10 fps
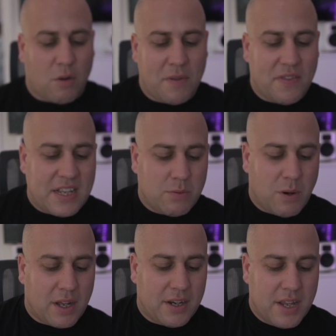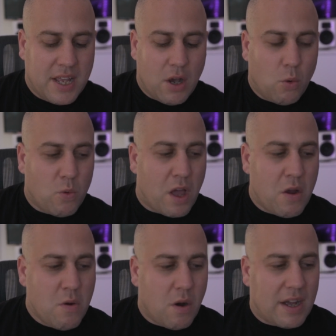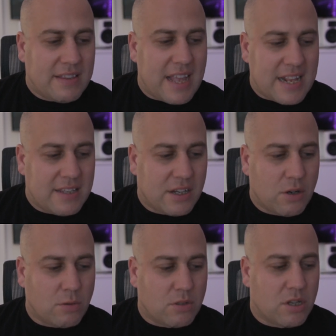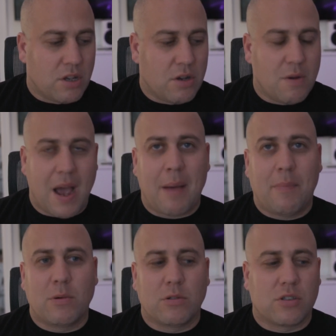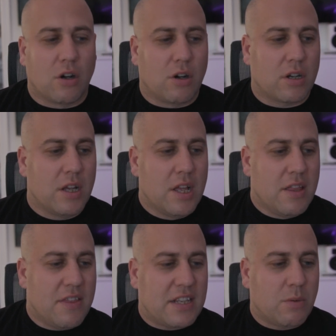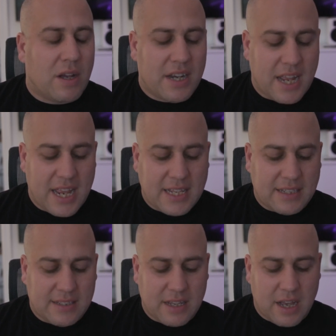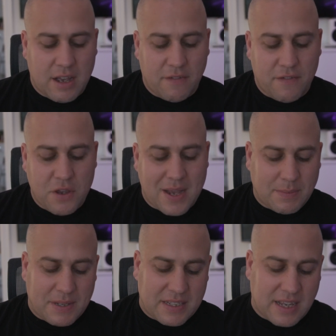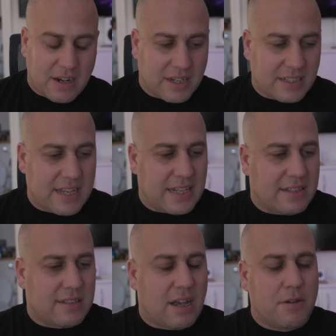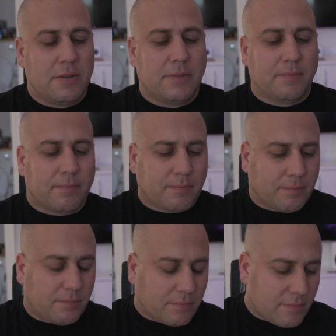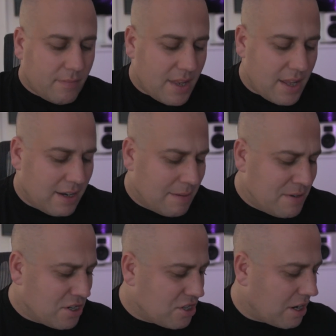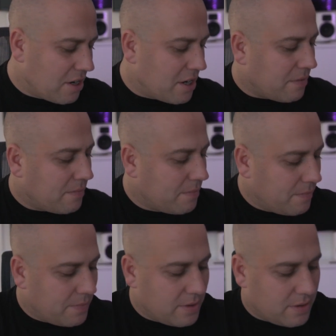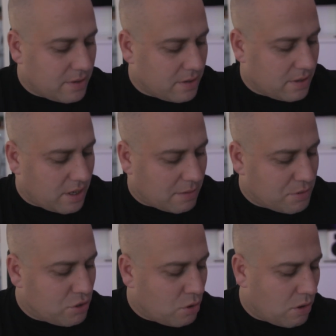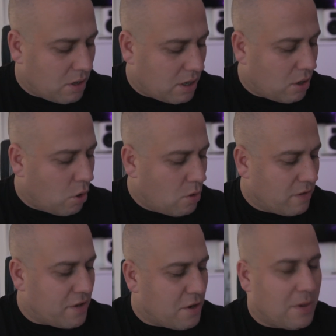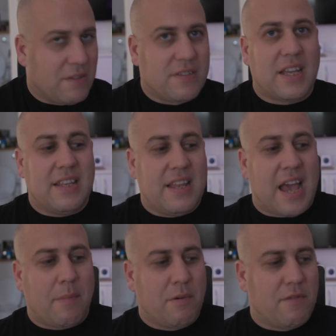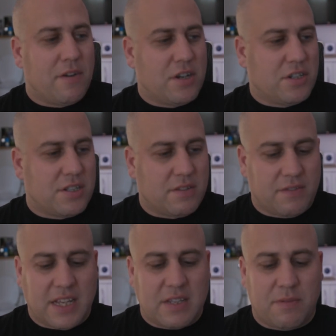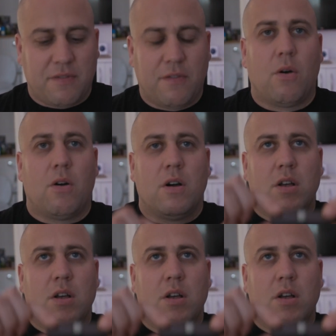But this one, although identical to Apple's dock, this one is for USB-C, like I said. So let me just show you. I'm sure all of you will have seen the Apple versions of these before.